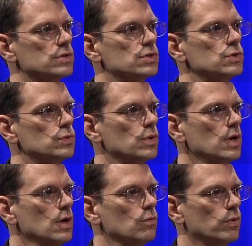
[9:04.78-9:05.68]
too,
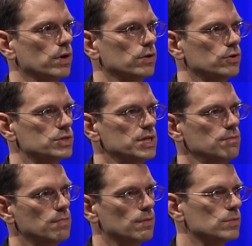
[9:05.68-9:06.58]
where your
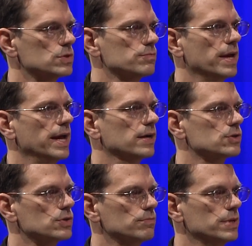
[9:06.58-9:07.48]
team members may
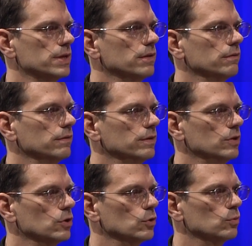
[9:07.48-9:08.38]
actually be,
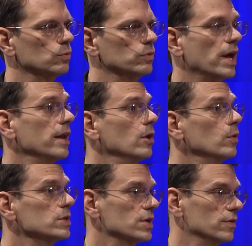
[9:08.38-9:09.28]
not
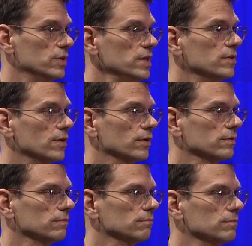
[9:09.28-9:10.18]
know each other either.
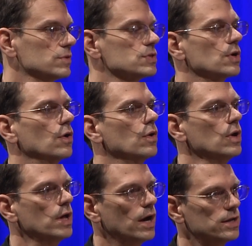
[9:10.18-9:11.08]
So
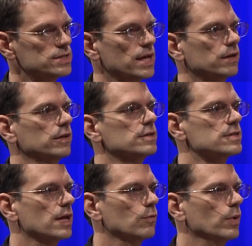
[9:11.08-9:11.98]
mm-hmm. is
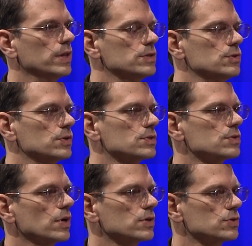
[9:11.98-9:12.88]
that a way that you can
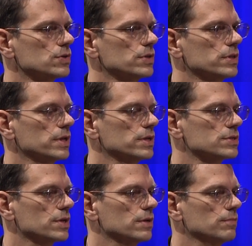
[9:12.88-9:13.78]
structure it that
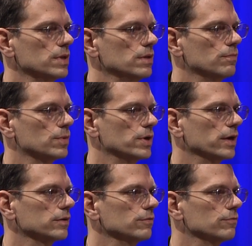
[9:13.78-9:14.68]
it's going to be
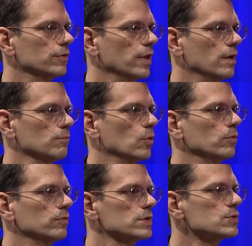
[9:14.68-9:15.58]
productive for them or
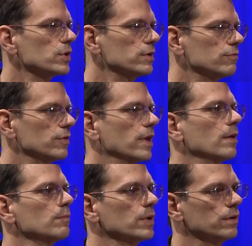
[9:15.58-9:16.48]
frustrating for
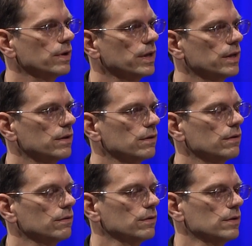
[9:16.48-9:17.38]
them?
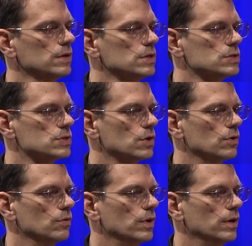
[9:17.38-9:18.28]

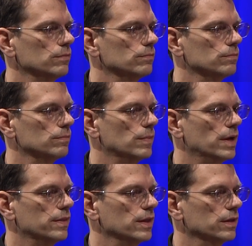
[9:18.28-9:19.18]
So
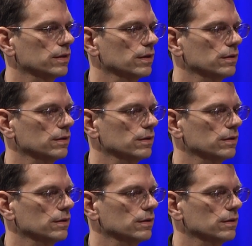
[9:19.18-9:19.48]
I think